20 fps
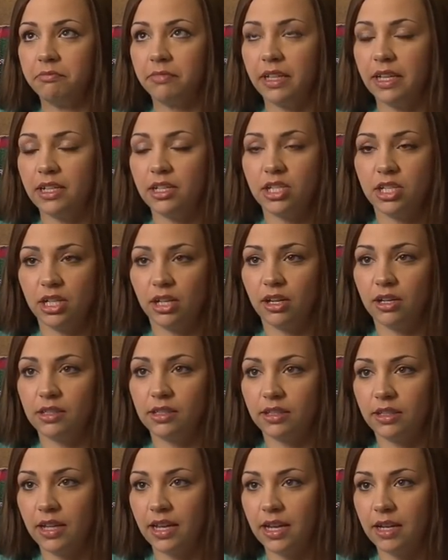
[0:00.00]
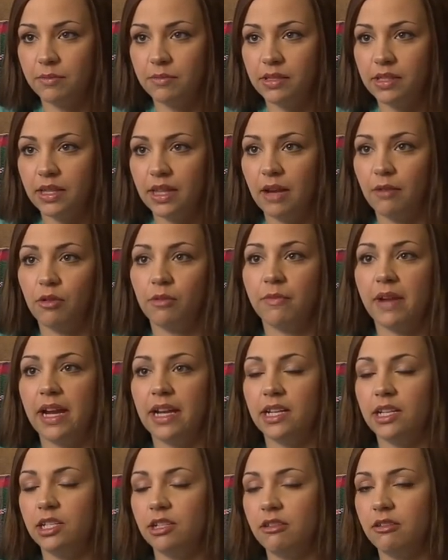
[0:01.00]
insurance claims that were
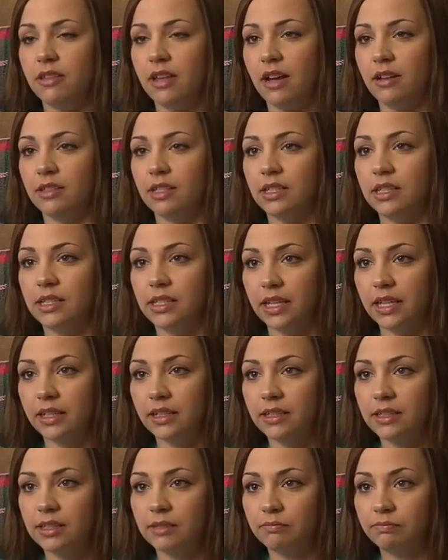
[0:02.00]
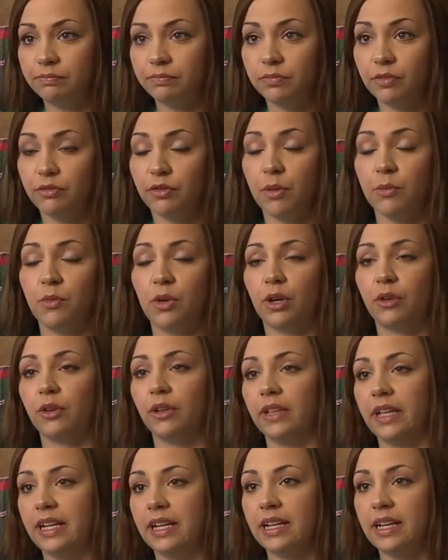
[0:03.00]
made in 2006 from
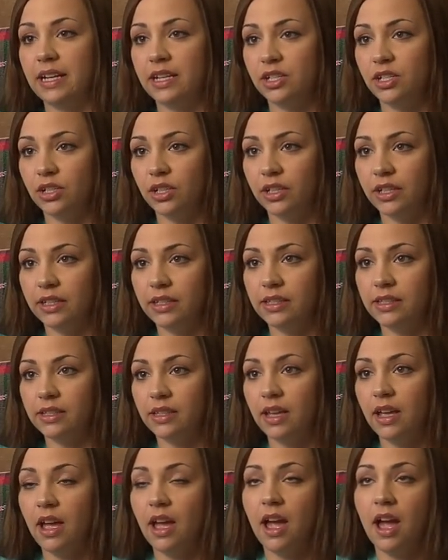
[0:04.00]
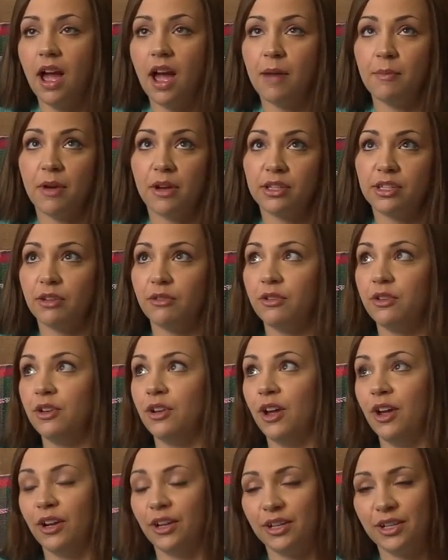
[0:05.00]
work-related injuries. I'm also
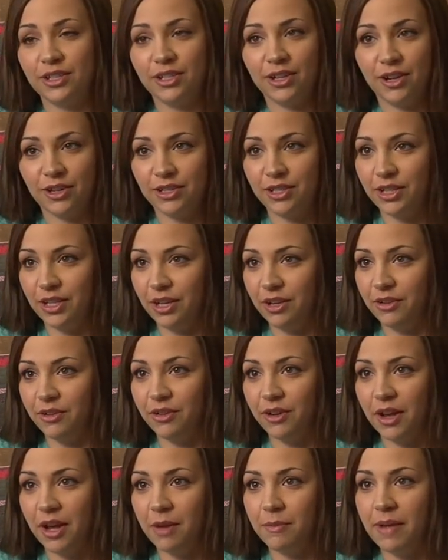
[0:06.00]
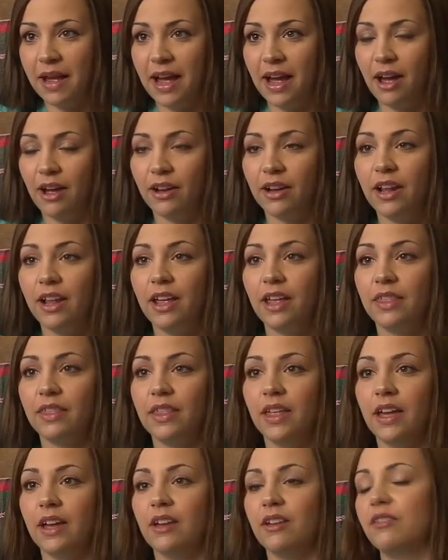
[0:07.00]
not going to talk to you about
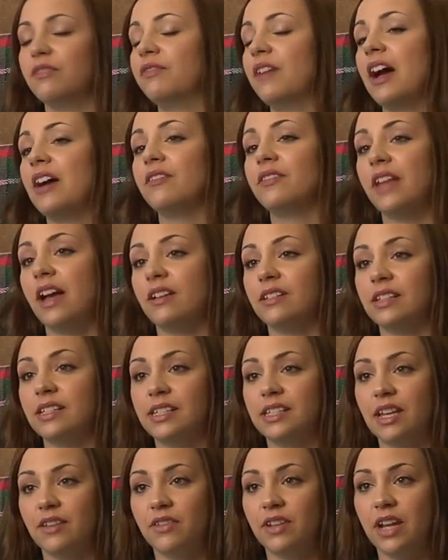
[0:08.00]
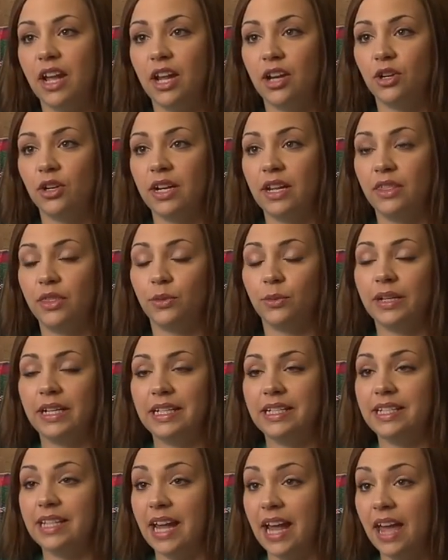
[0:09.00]
the 5,703
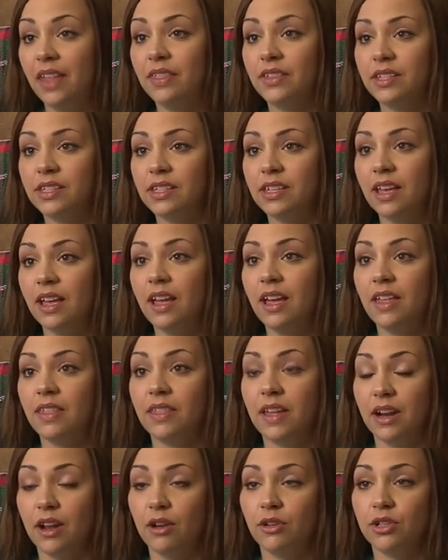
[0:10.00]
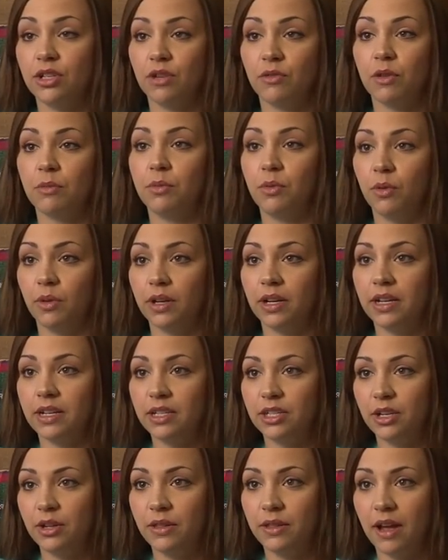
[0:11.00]
deaths that OSHA reported in
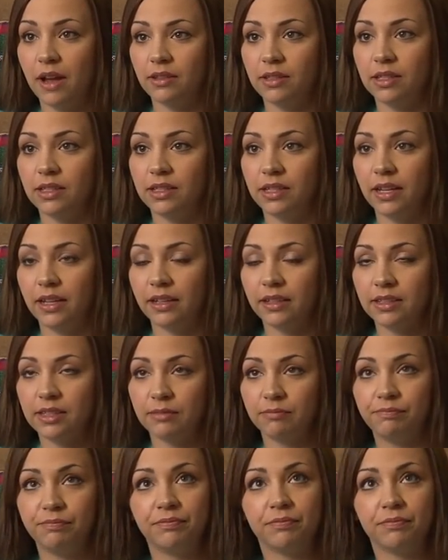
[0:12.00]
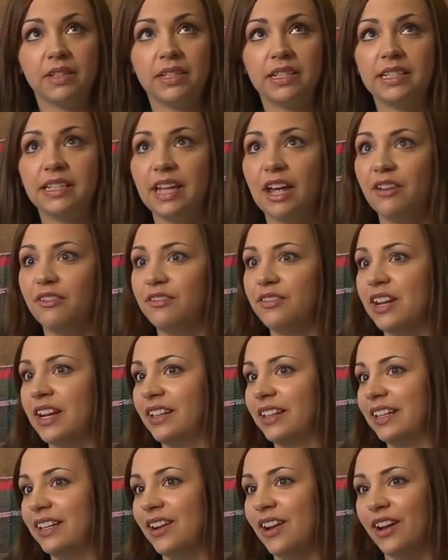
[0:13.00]
2006.
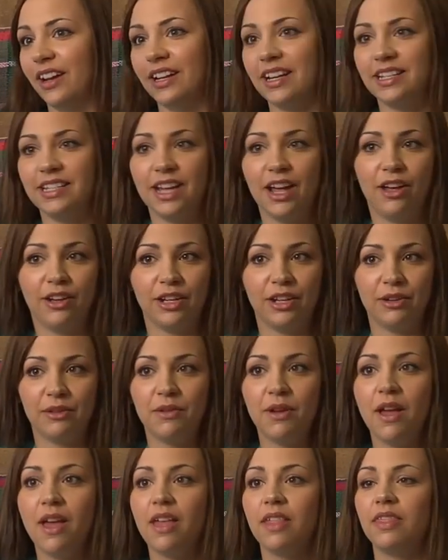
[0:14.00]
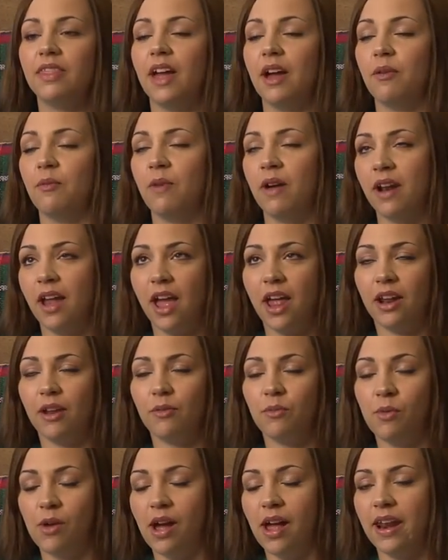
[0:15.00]
Definitely not going to tell you that
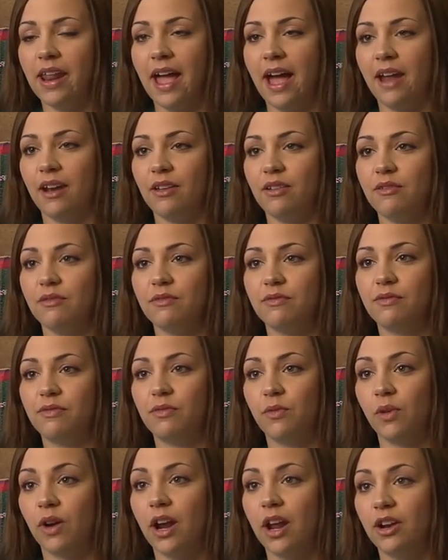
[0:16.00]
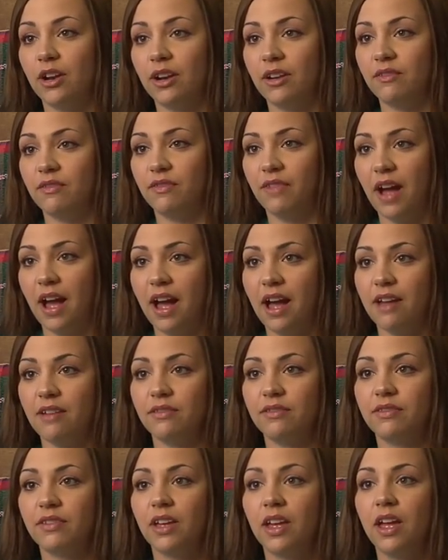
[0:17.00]
one out of
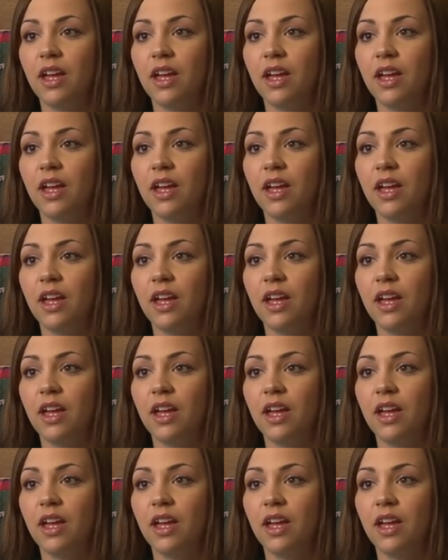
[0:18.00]
405